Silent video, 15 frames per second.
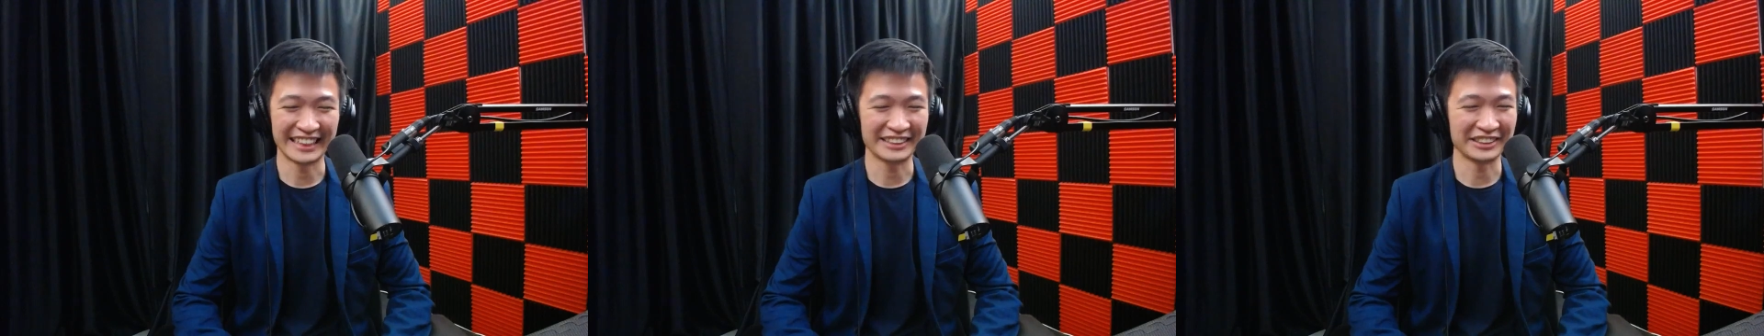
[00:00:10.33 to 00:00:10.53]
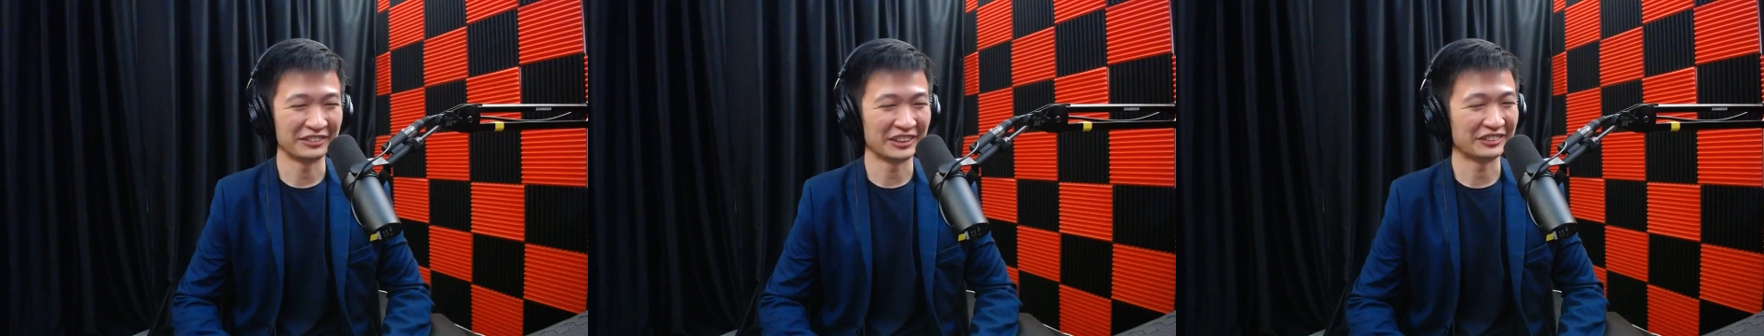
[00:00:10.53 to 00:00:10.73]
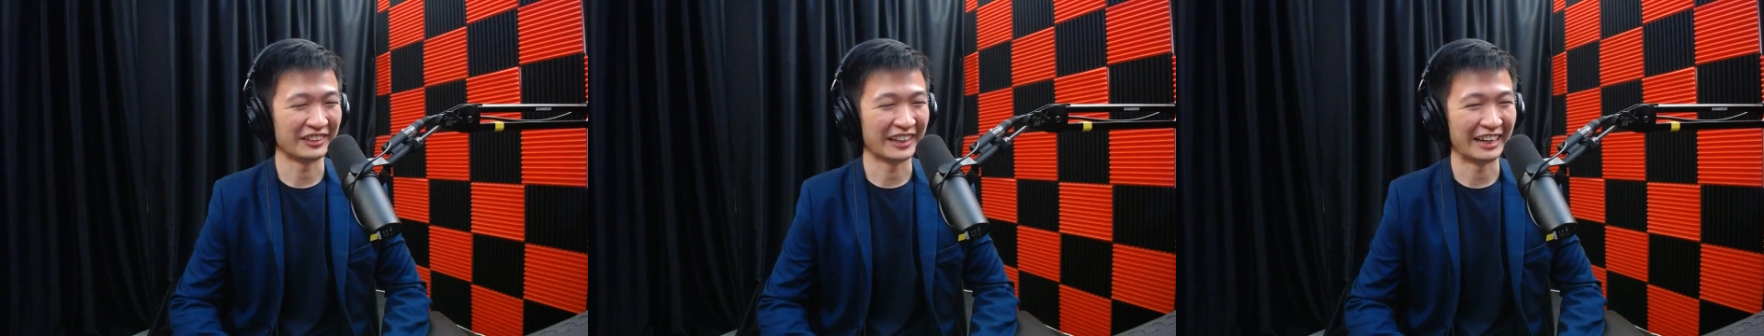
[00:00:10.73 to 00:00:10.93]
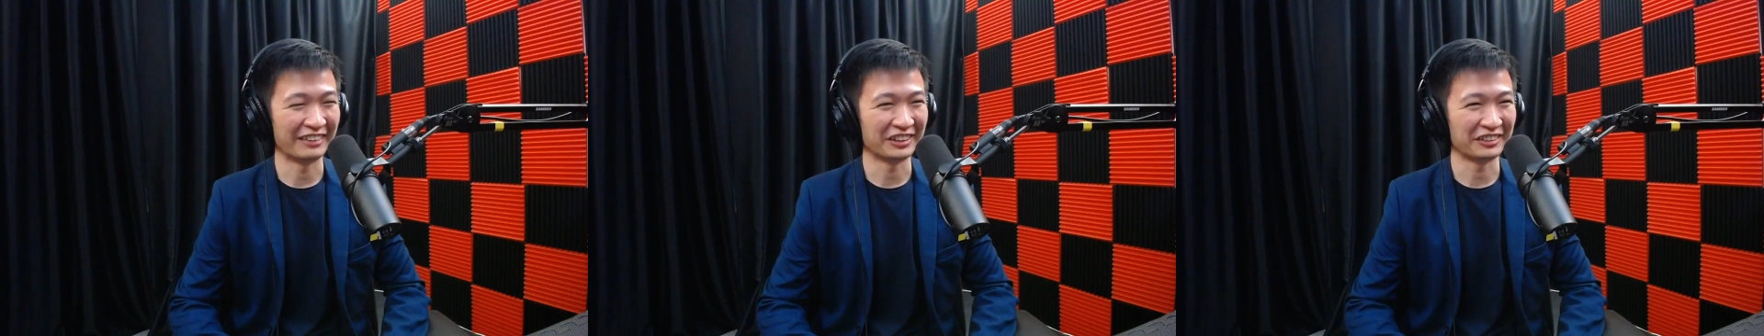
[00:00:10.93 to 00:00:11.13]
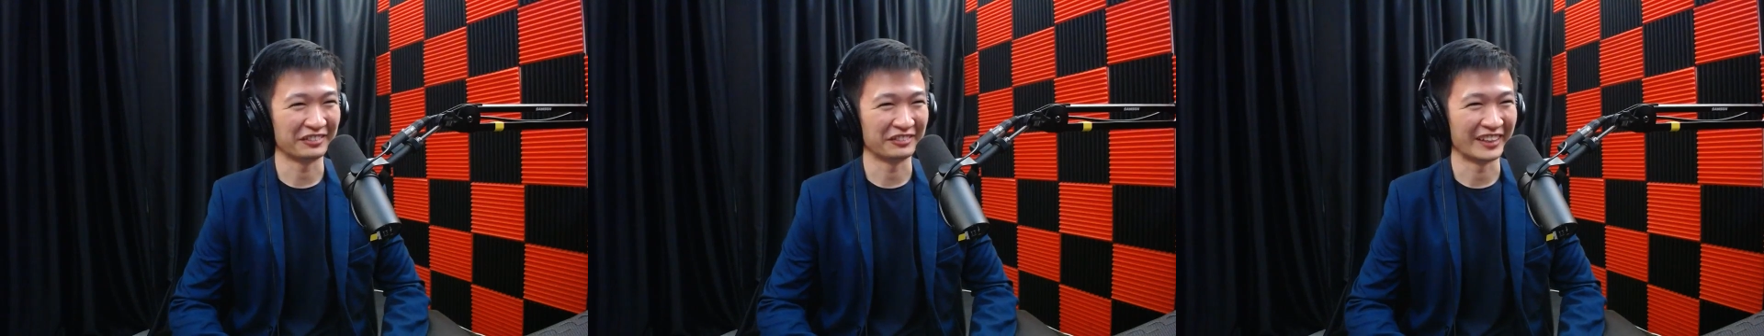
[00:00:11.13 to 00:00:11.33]
so much for
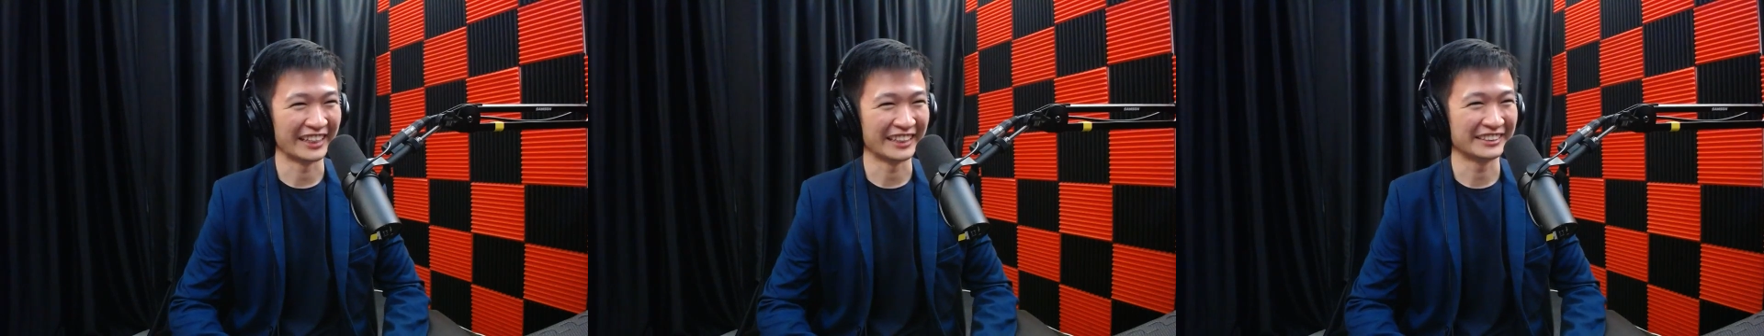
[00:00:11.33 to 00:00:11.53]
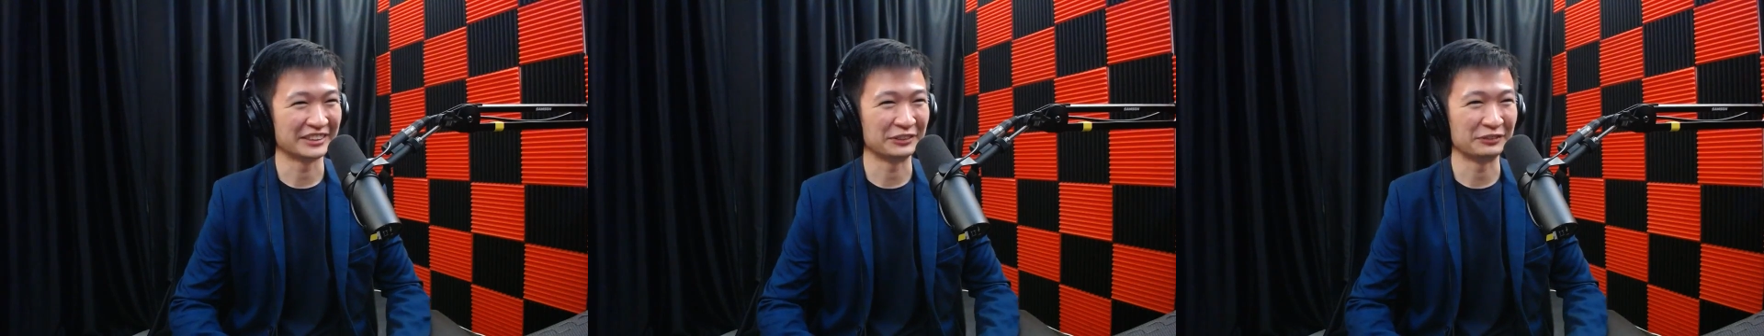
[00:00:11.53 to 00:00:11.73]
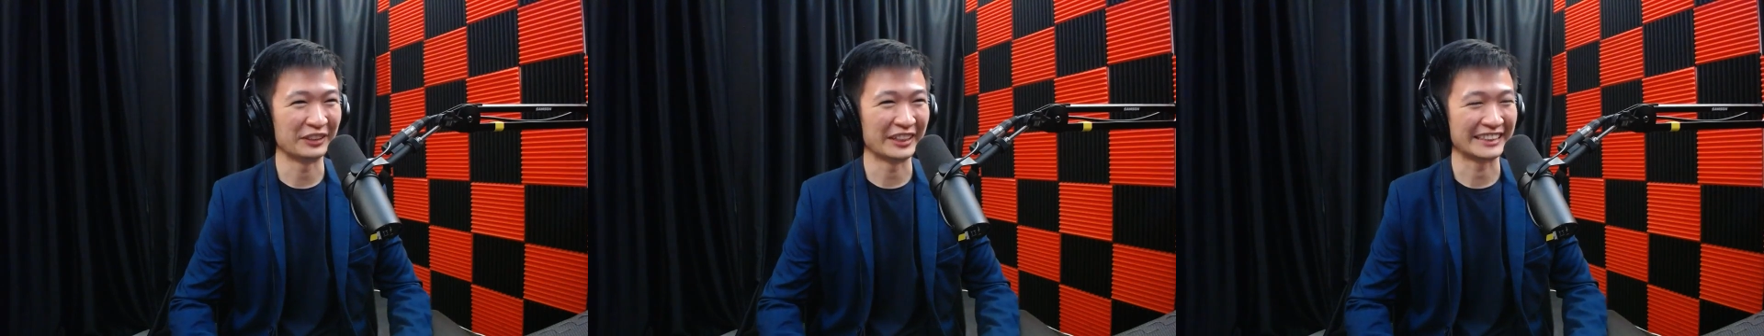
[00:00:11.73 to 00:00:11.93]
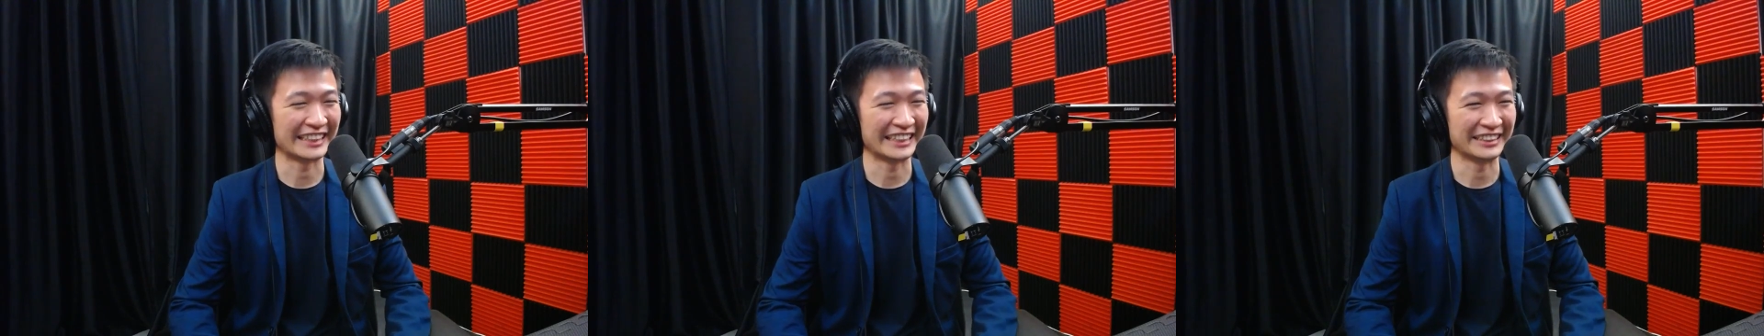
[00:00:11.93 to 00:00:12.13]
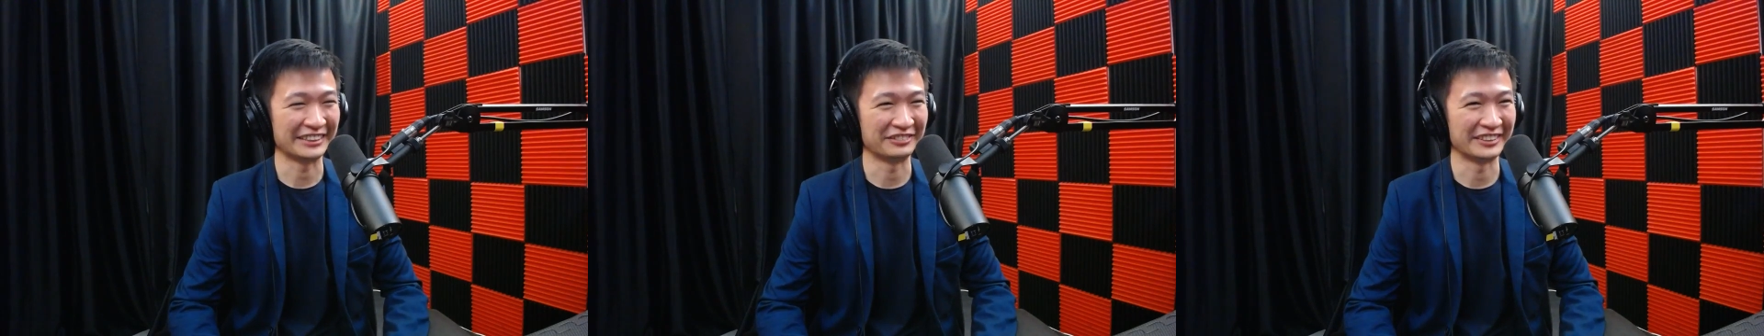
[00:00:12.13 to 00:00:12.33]
having me, man. Super
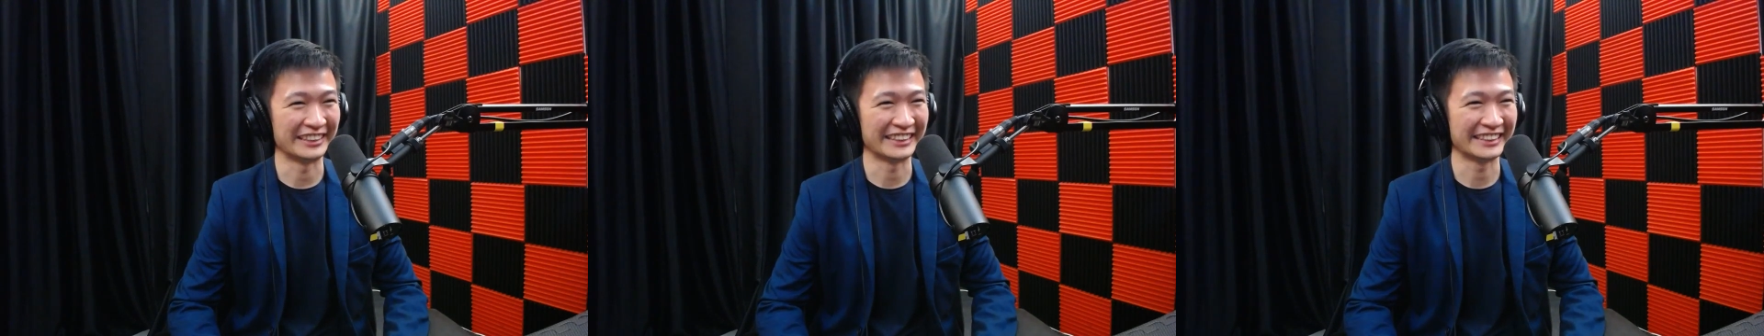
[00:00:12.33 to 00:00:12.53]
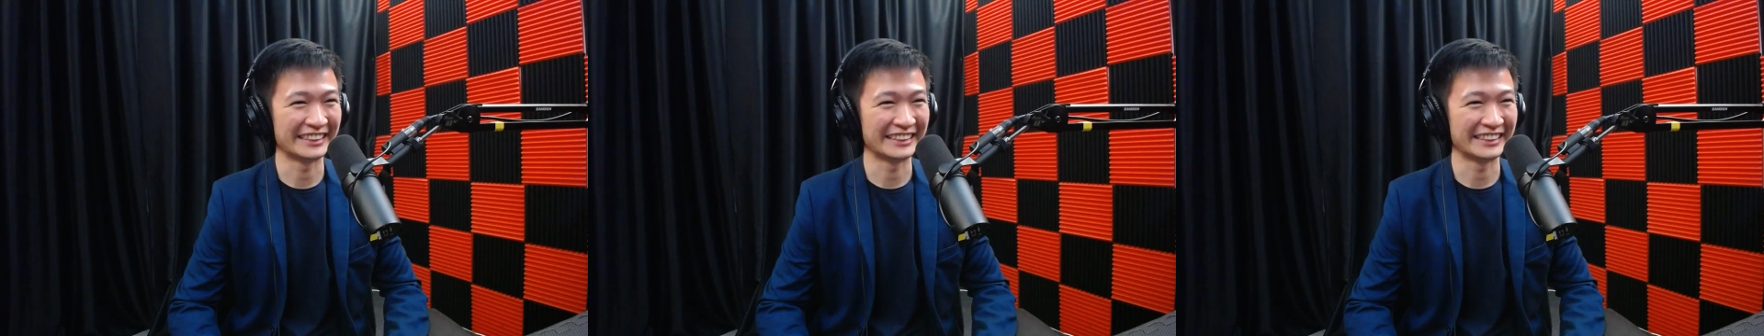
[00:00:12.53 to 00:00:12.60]
excited for this.